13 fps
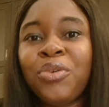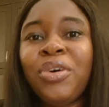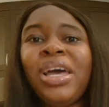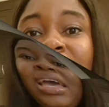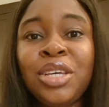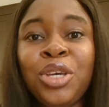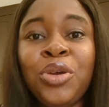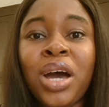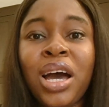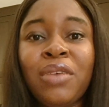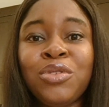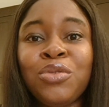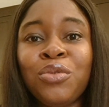That thing you
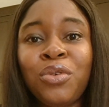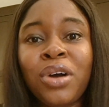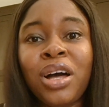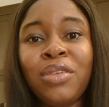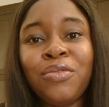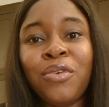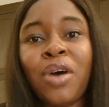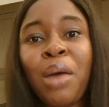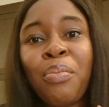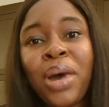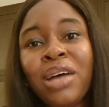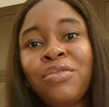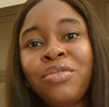have to look out for,
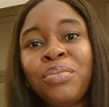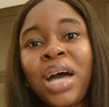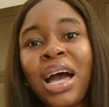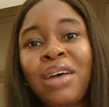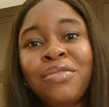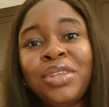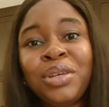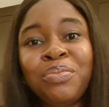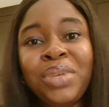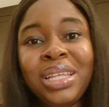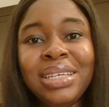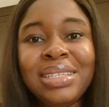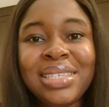apart from
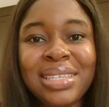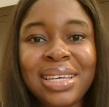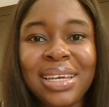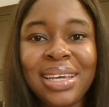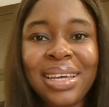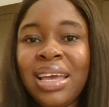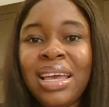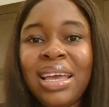availability,